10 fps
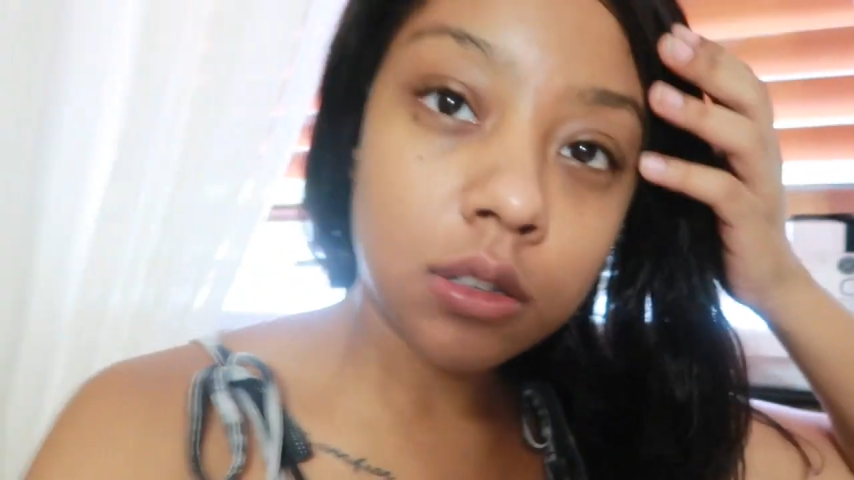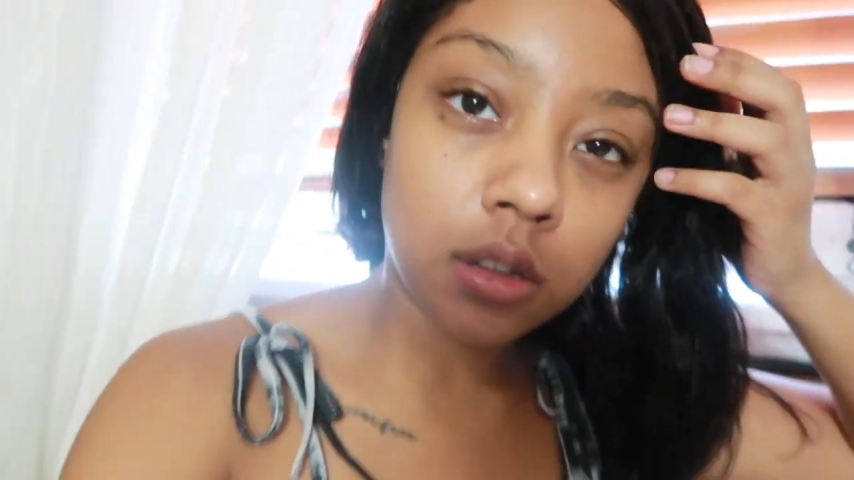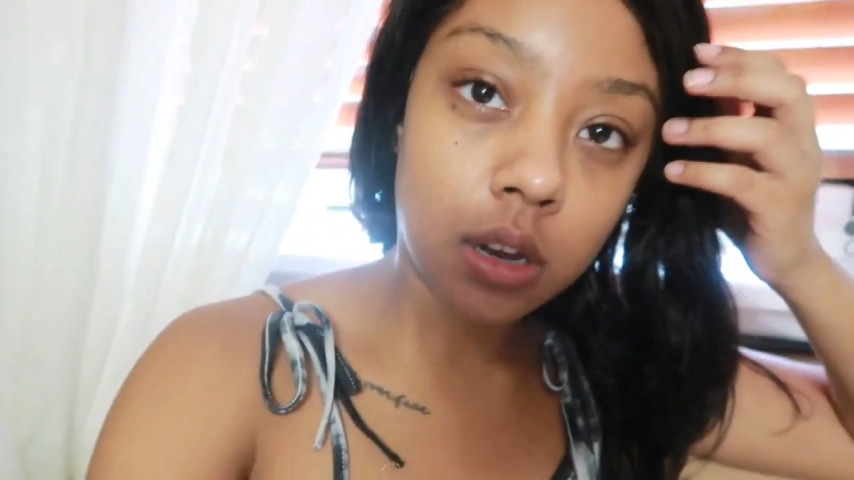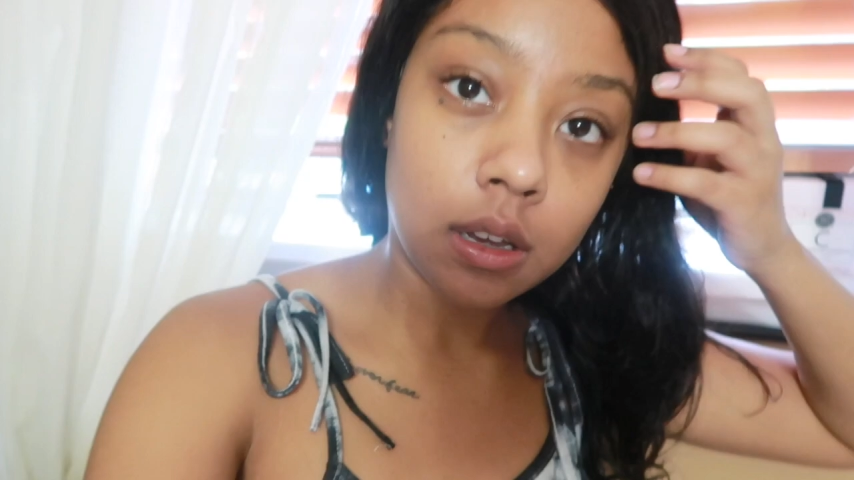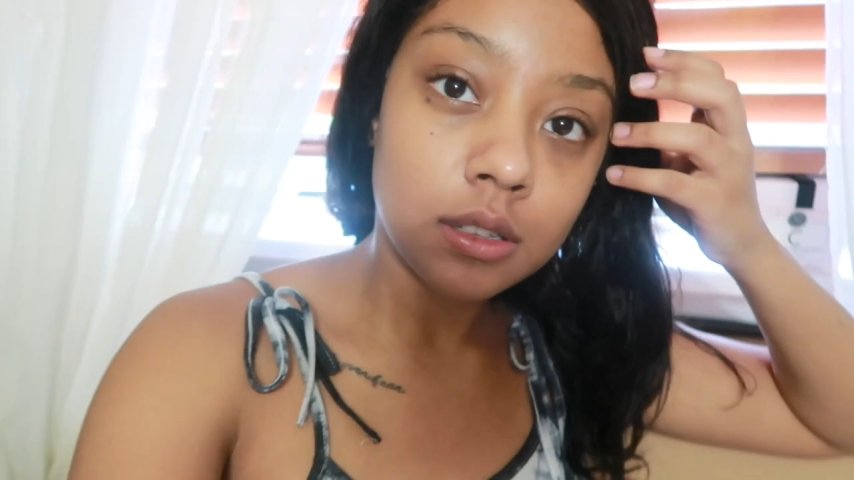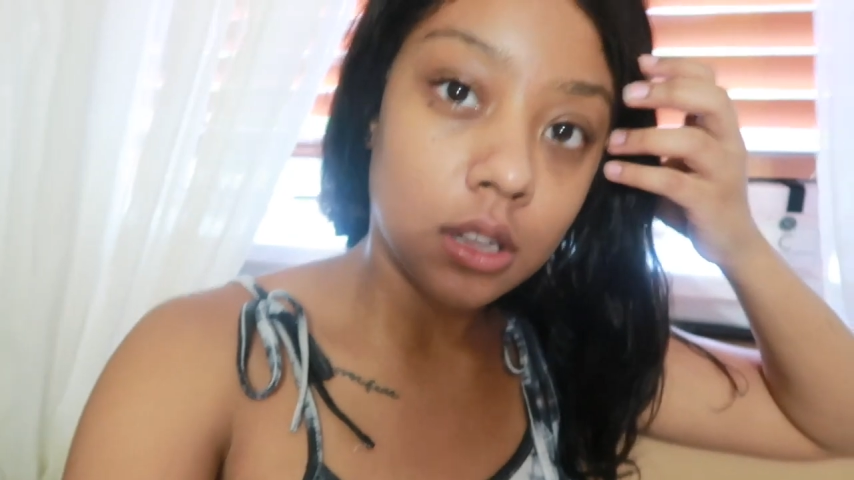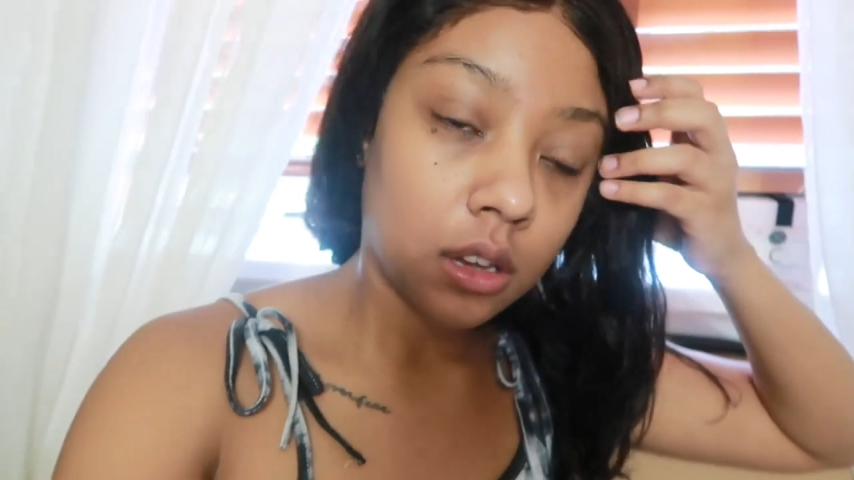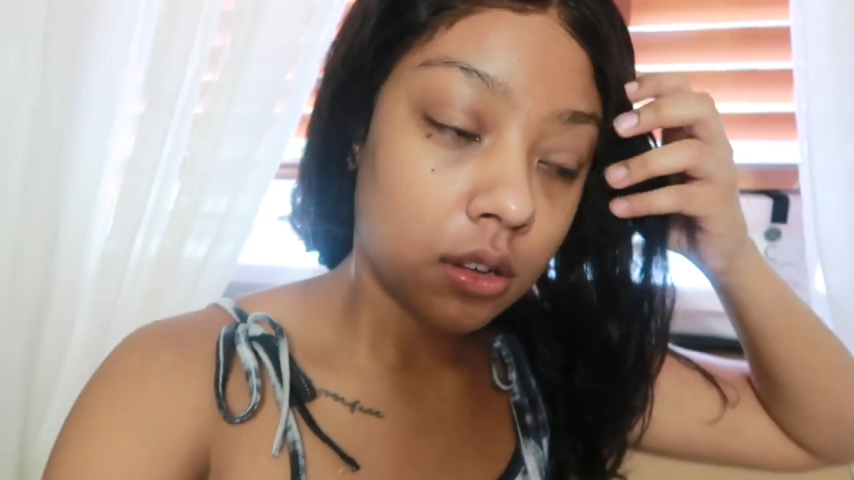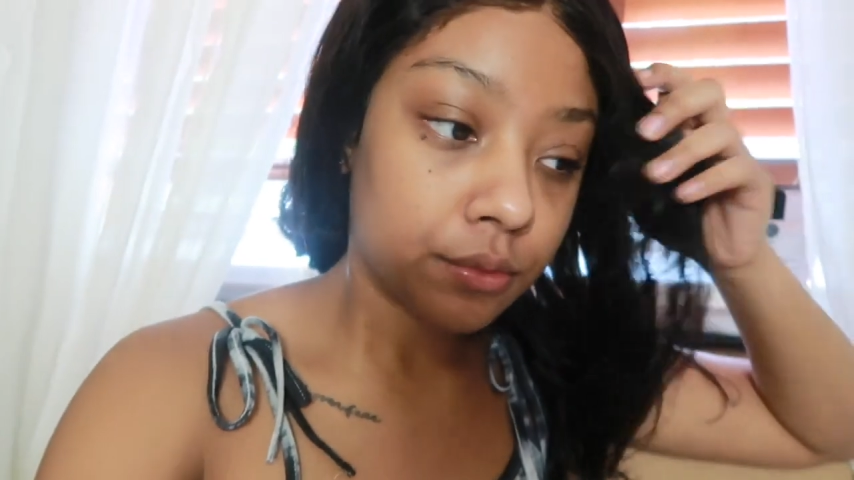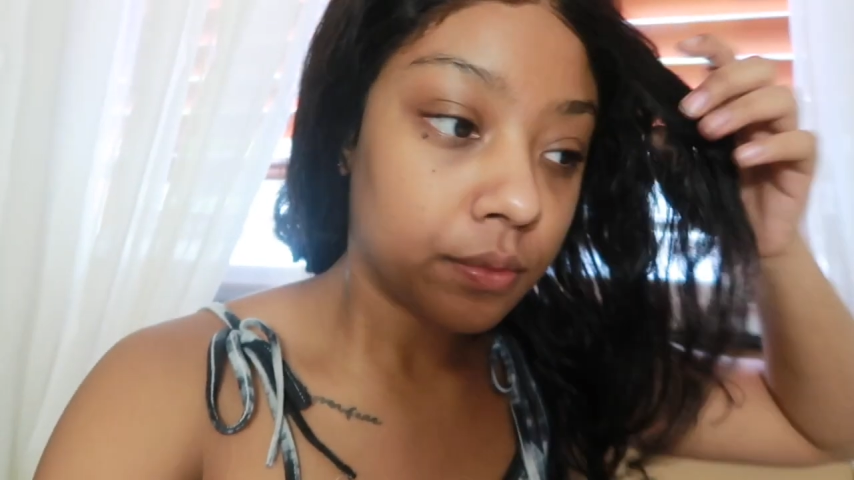is the next day.